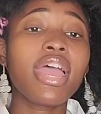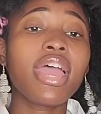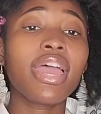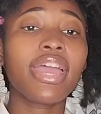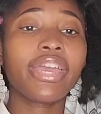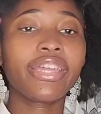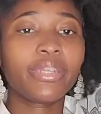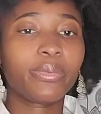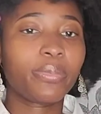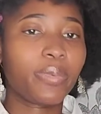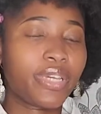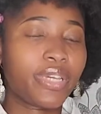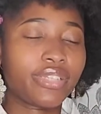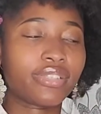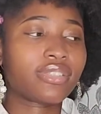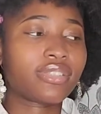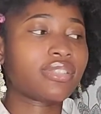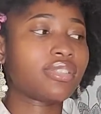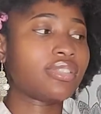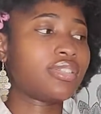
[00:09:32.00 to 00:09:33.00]

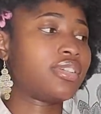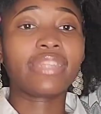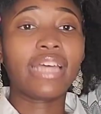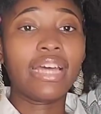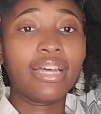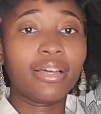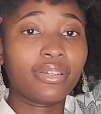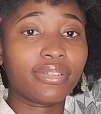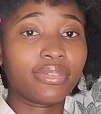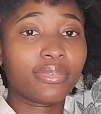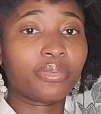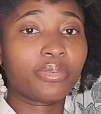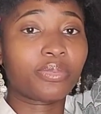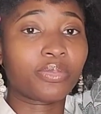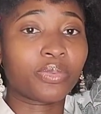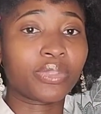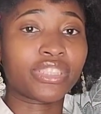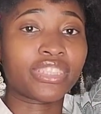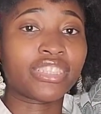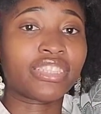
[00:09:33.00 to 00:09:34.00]
Anyways, that
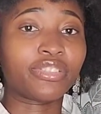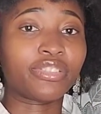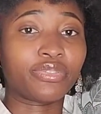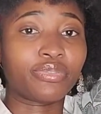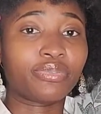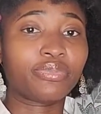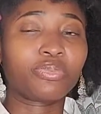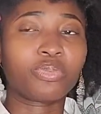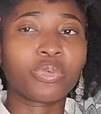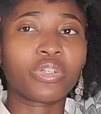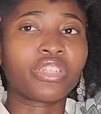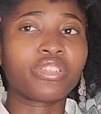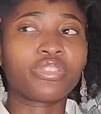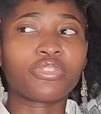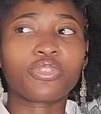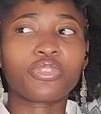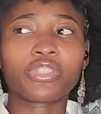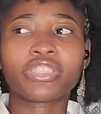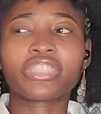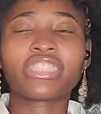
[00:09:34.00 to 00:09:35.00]
was one of the
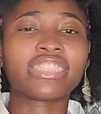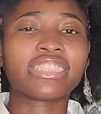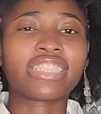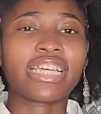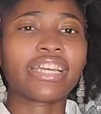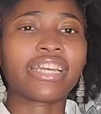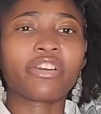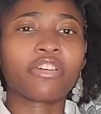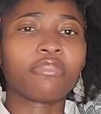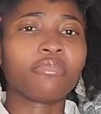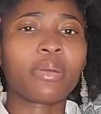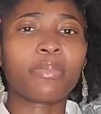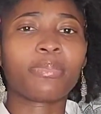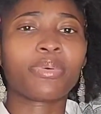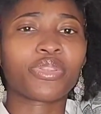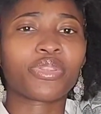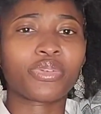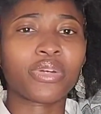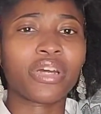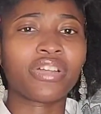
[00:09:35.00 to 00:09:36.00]
first things I can remember
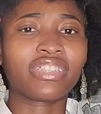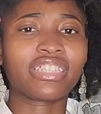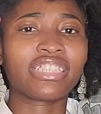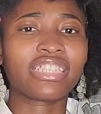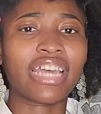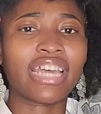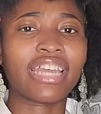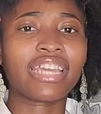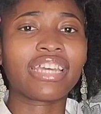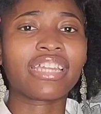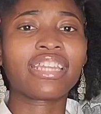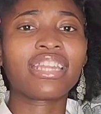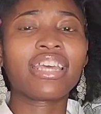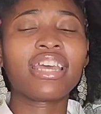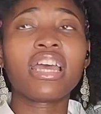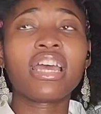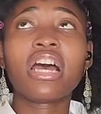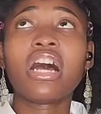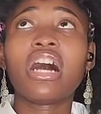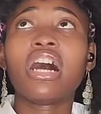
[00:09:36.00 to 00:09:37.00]
throughout the night.
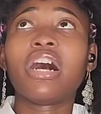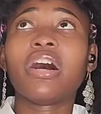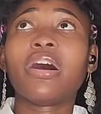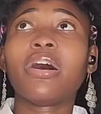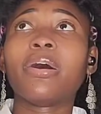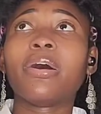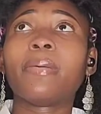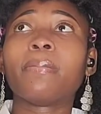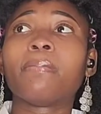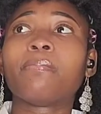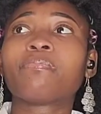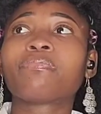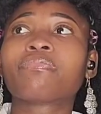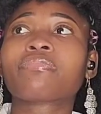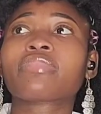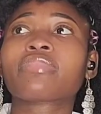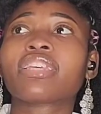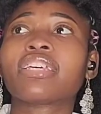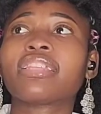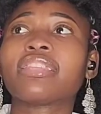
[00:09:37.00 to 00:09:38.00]

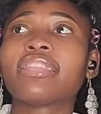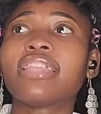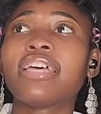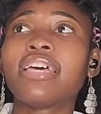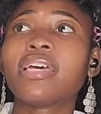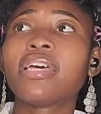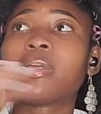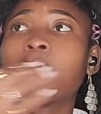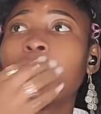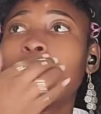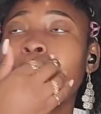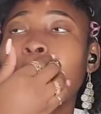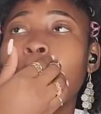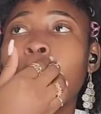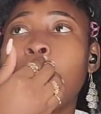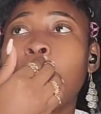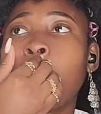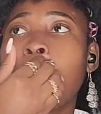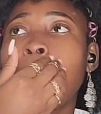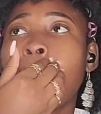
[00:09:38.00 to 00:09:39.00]
Then
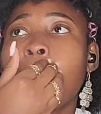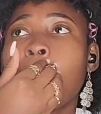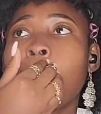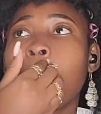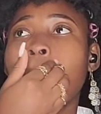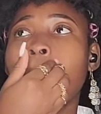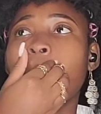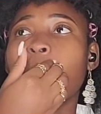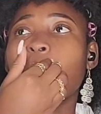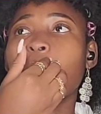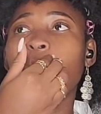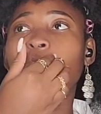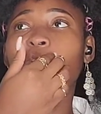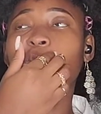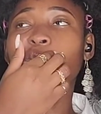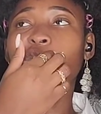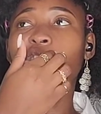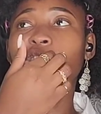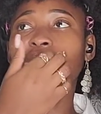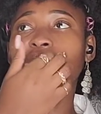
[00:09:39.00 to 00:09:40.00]
there
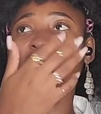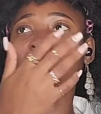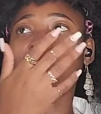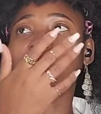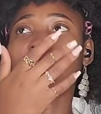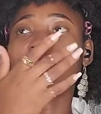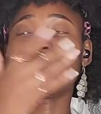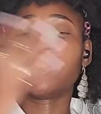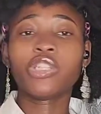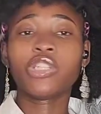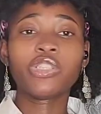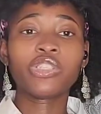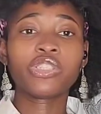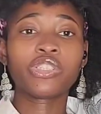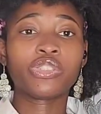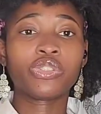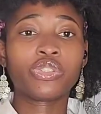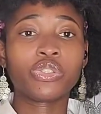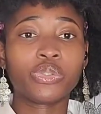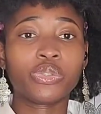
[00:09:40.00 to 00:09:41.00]
was another
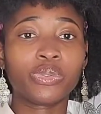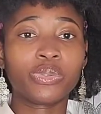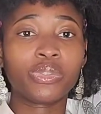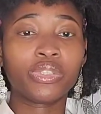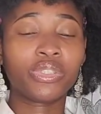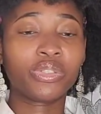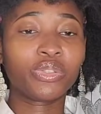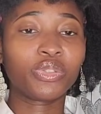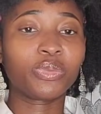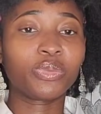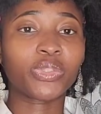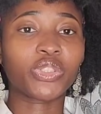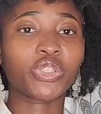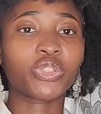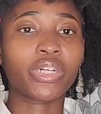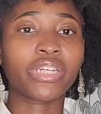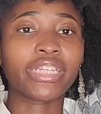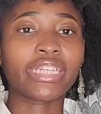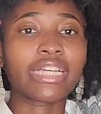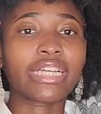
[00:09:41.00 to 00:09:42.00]
dude who was
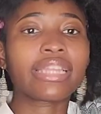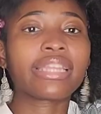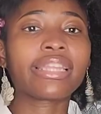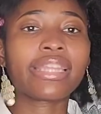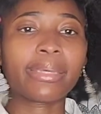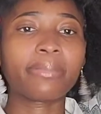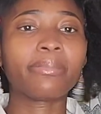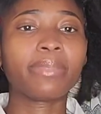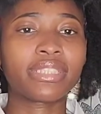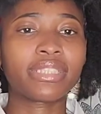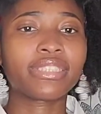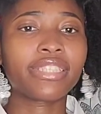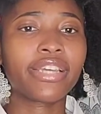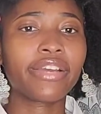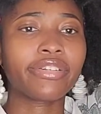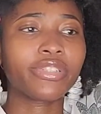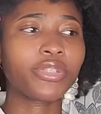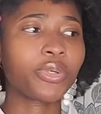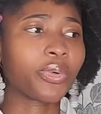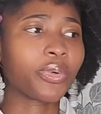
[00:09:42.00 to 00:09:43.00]
trying to claim his
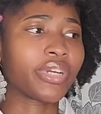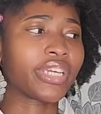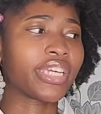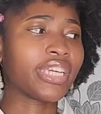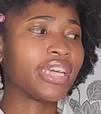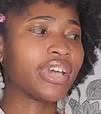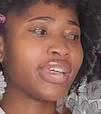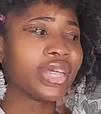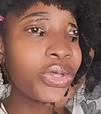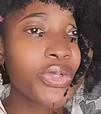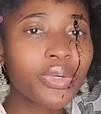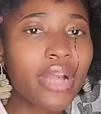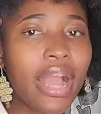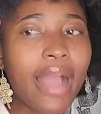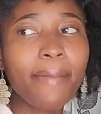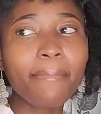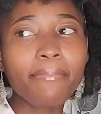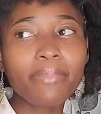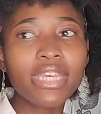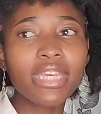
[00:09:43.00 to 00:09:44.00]
territory. You
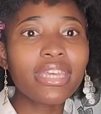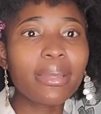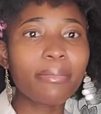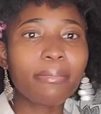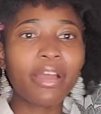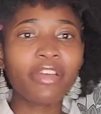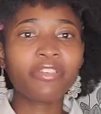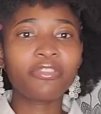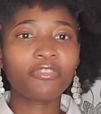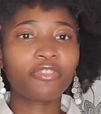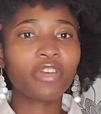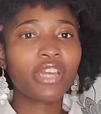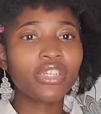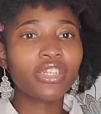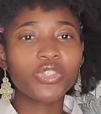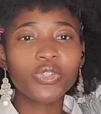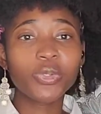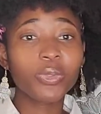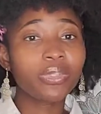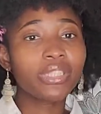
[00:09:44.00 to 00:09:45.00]
got me and my friend,
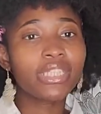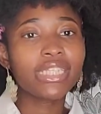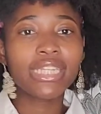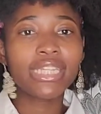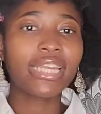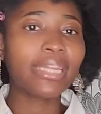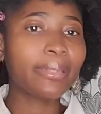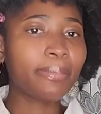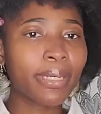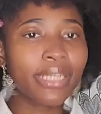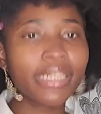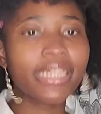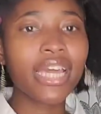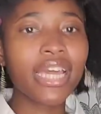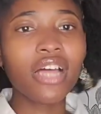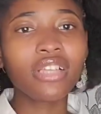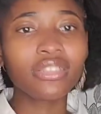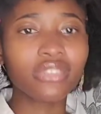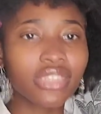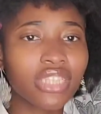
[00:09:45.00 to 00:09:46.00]
you don't need anybody
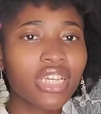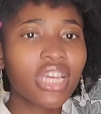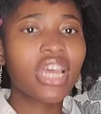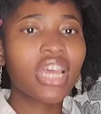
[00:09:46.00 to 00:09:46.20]
else.